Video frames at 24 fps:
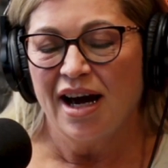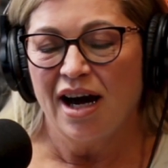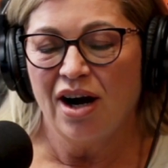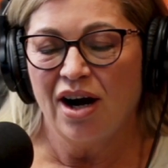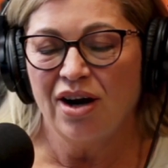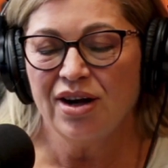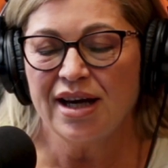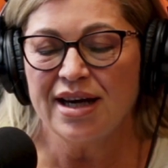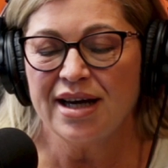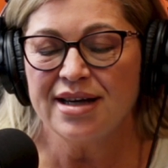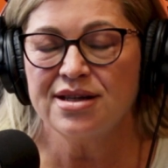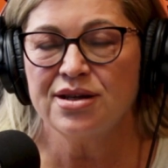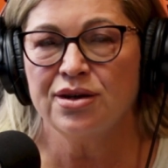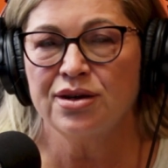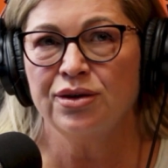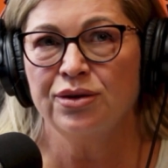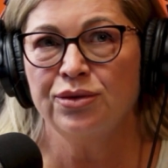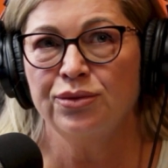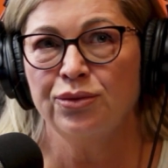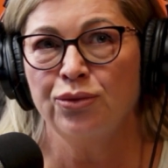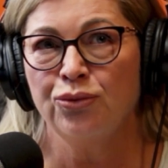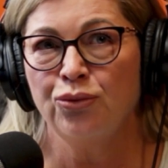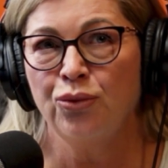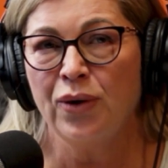Okay,
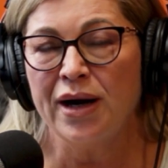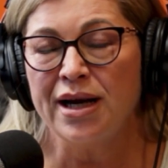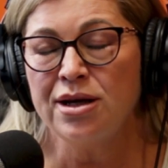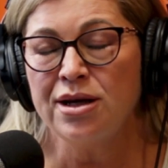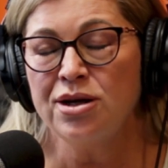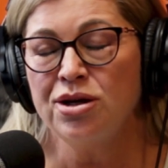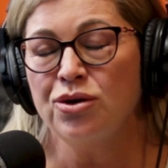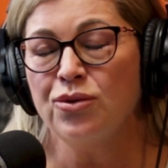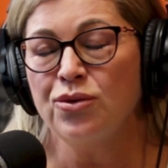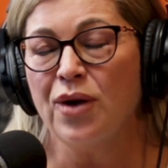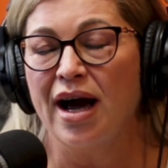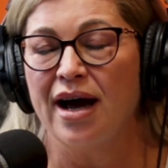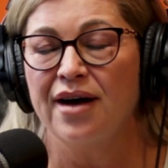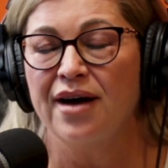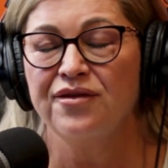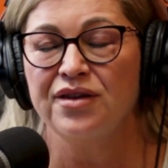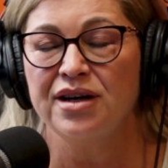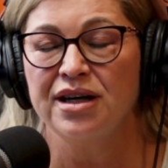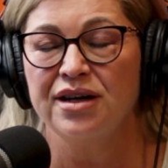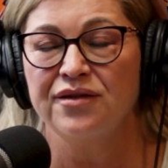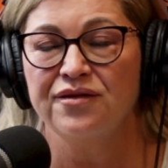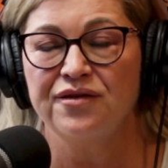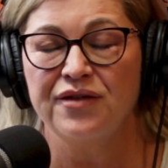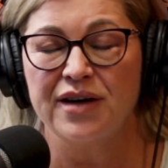so when you have an
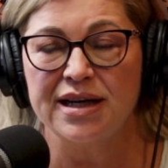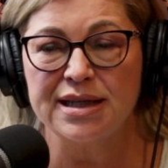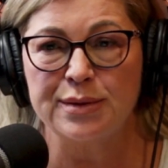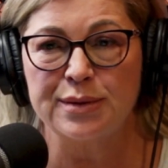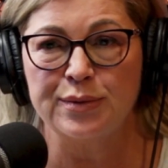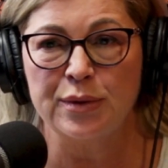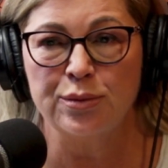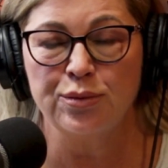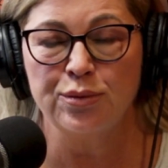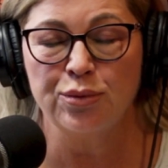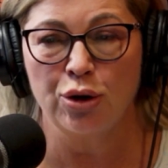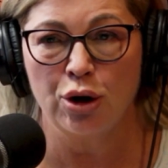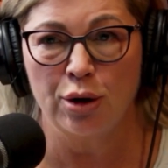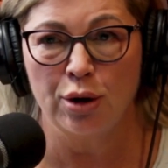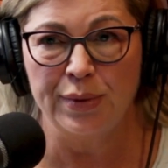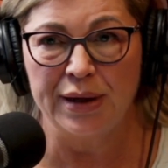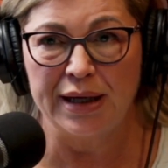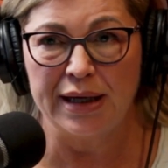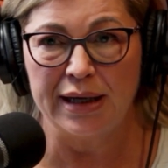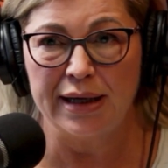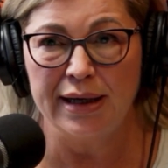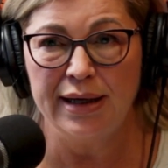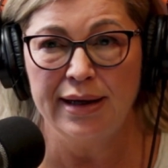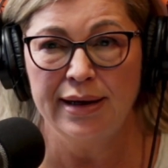investment
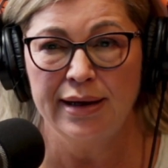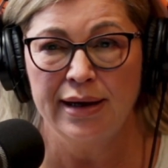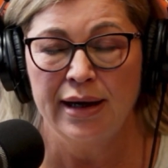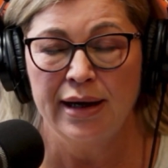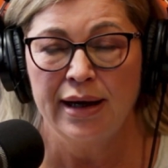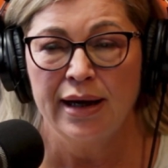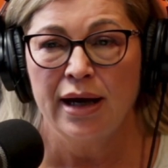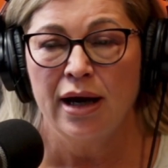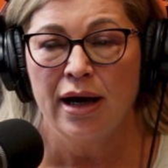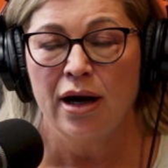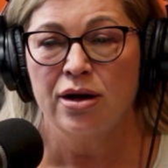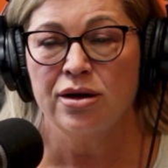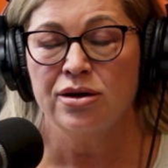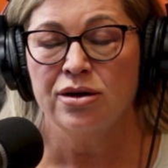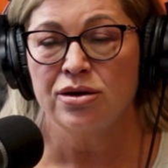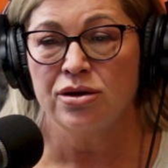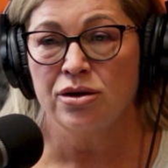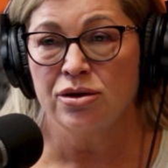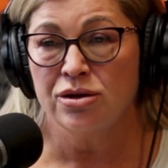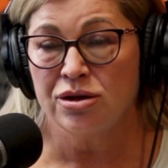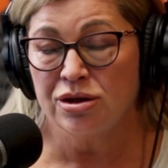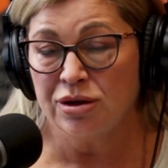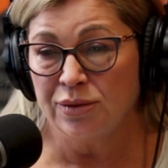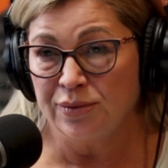property,
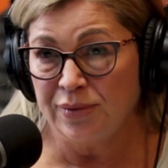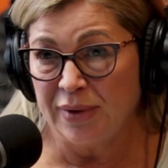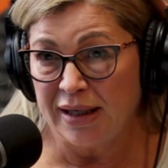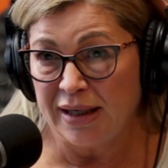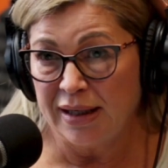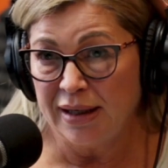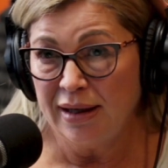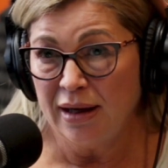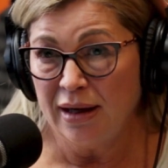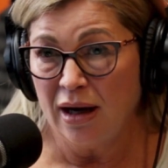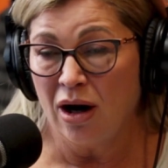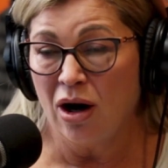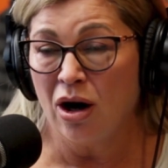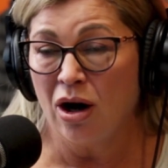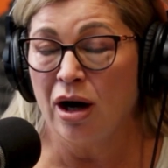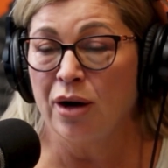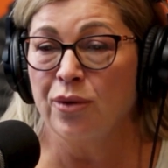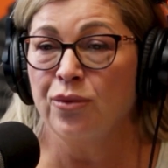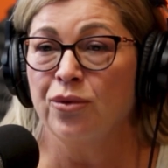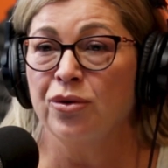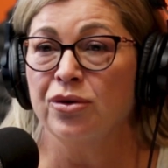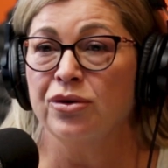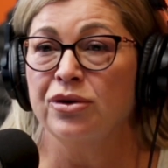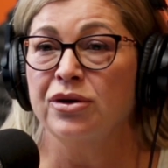to me, I
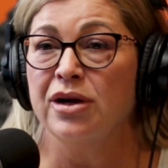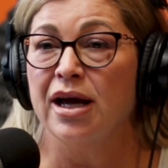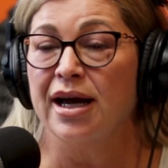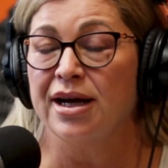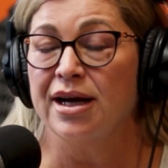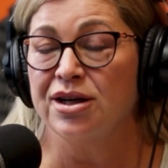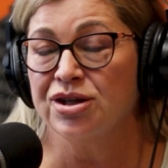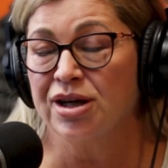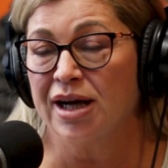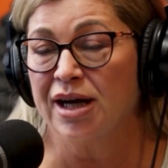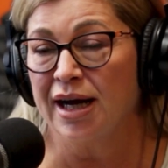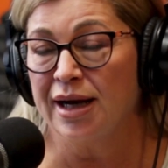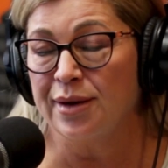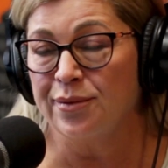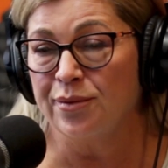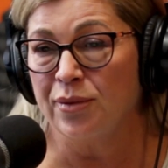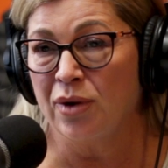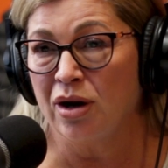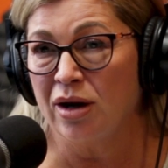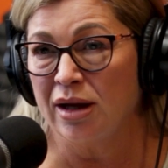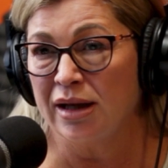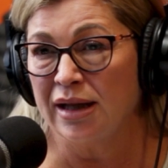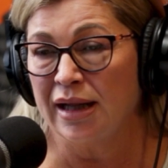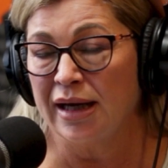would educate
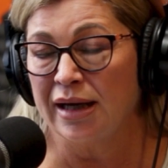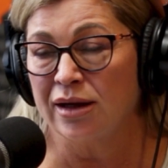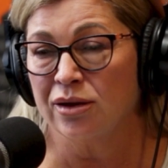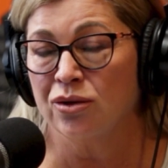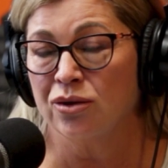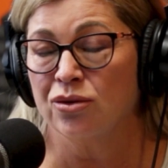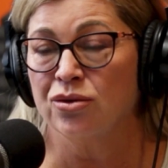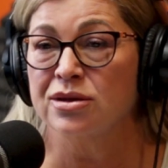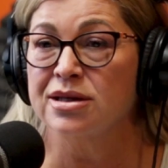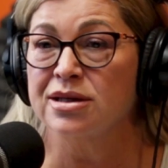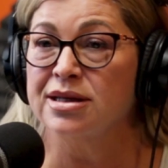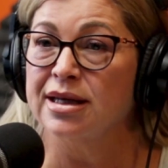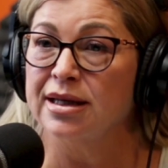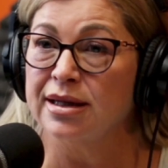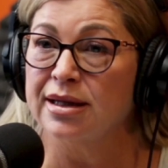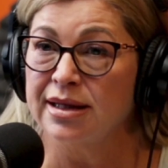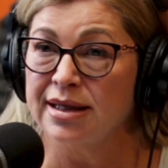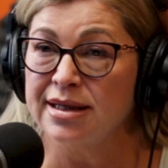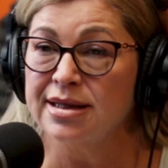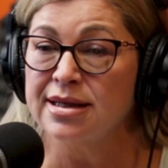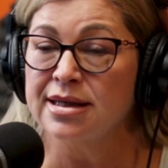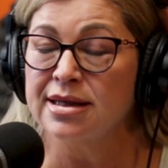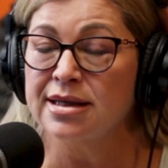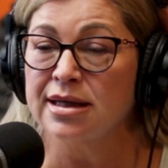my landlords that
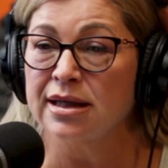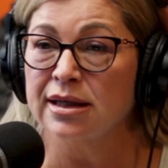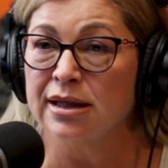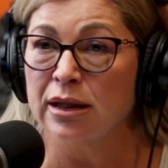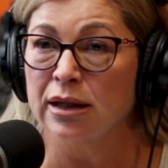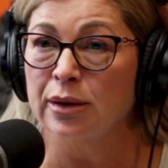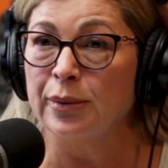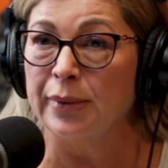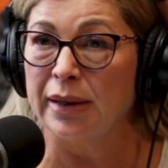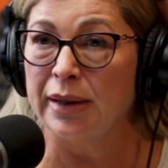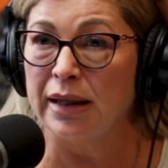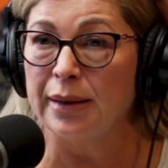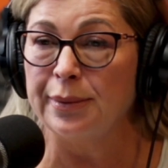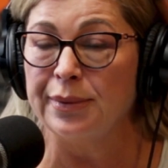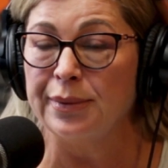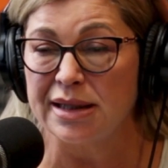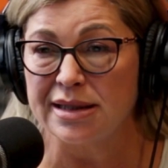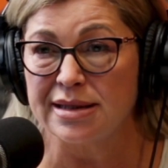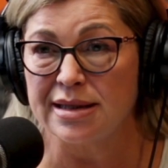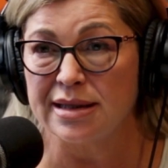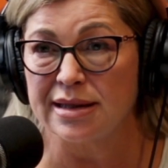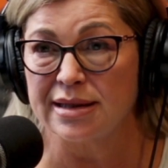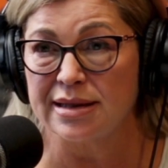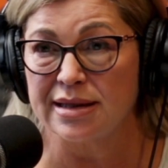this is a little mini
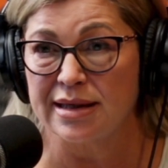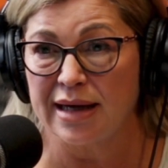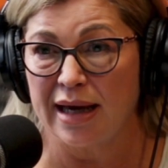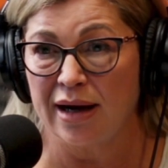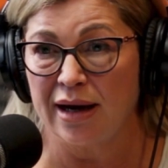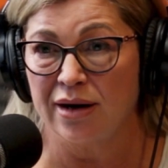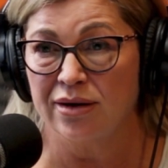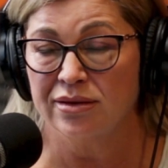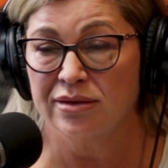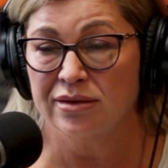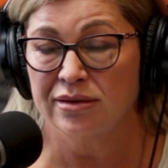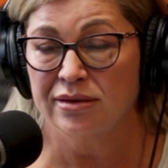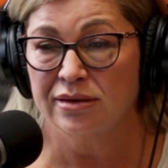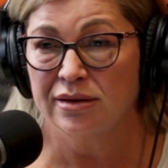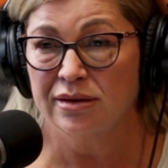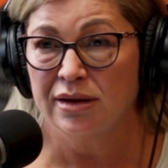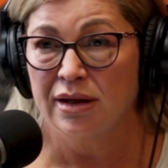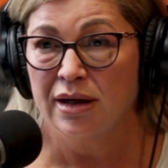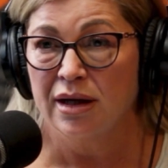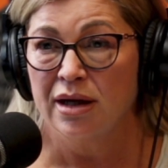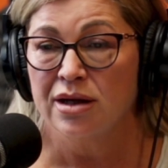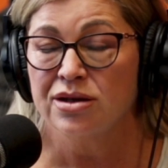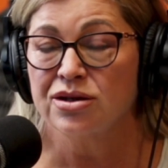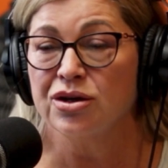business now.
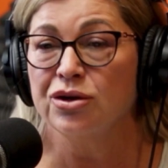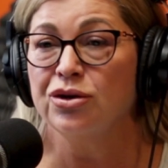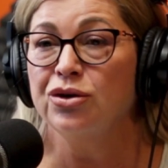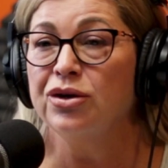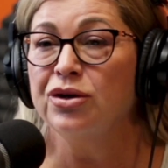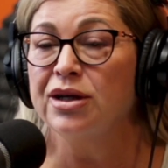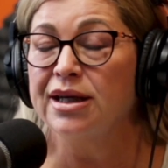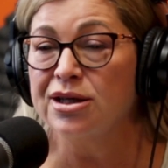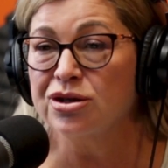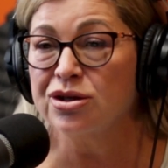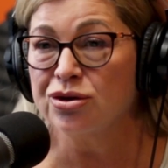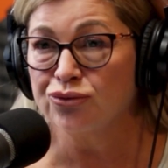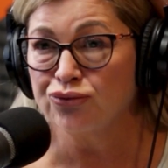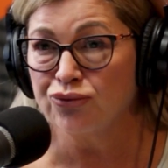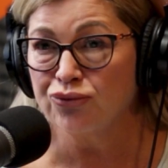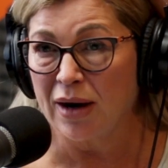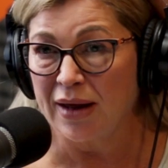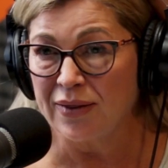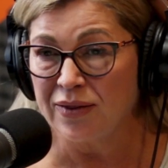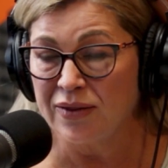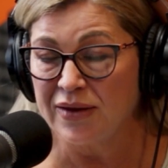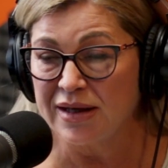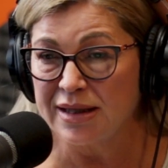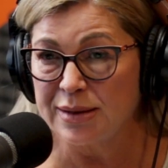So you need to
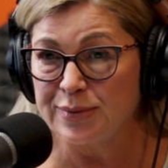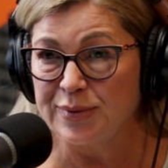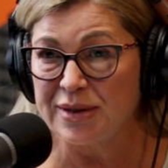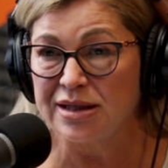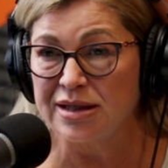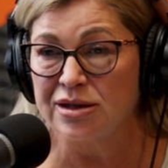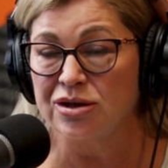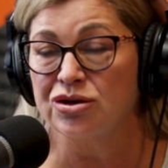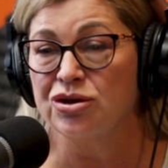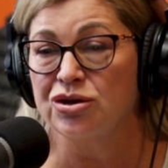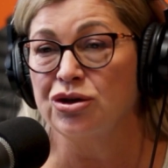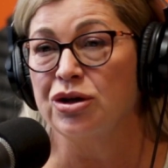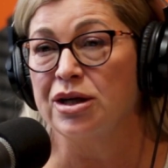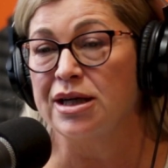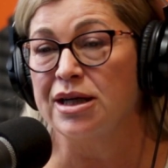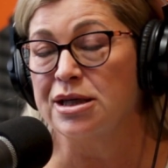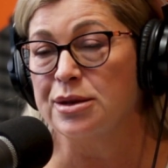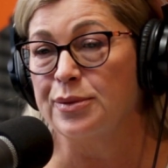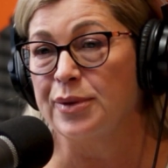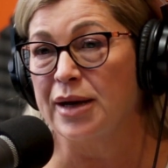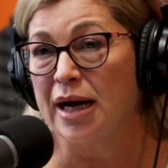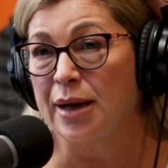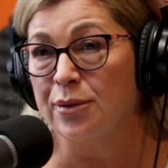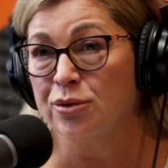run this business. You need
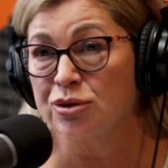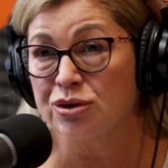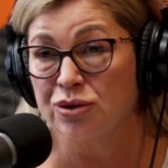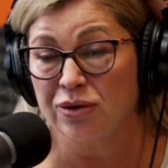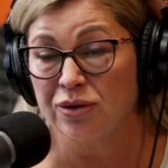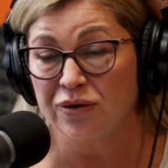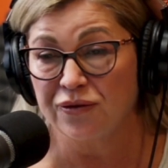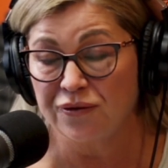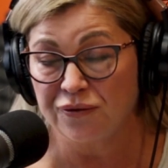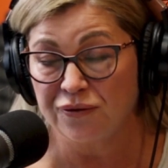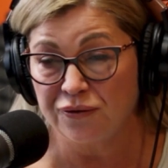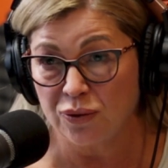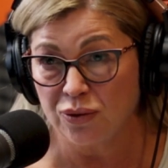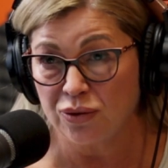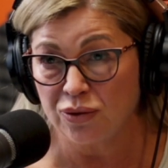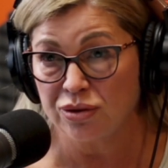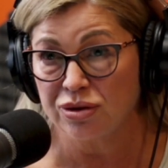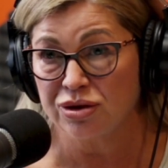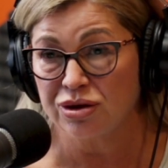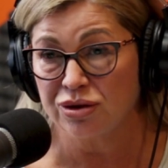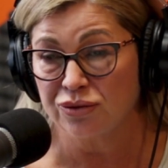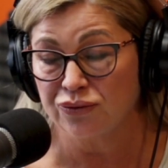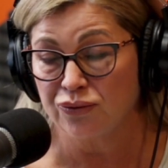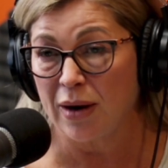to be able to
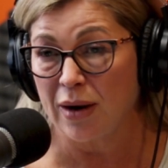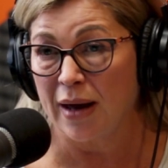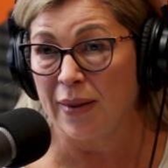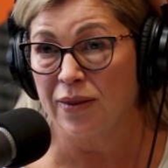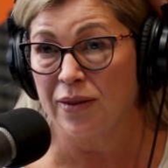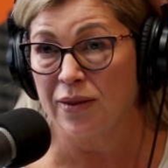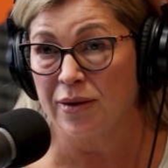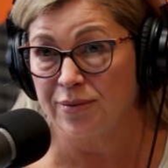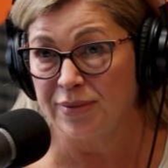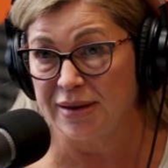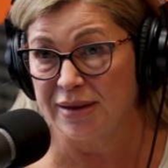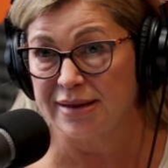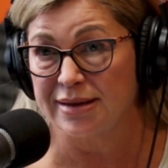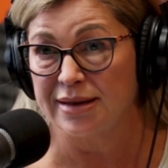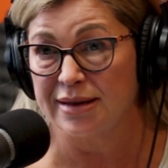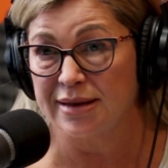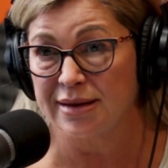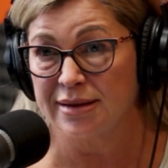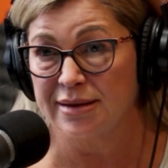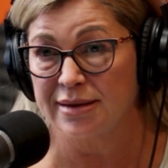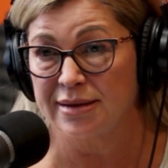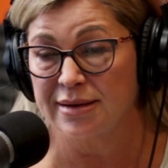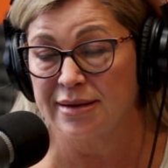afford to run the business.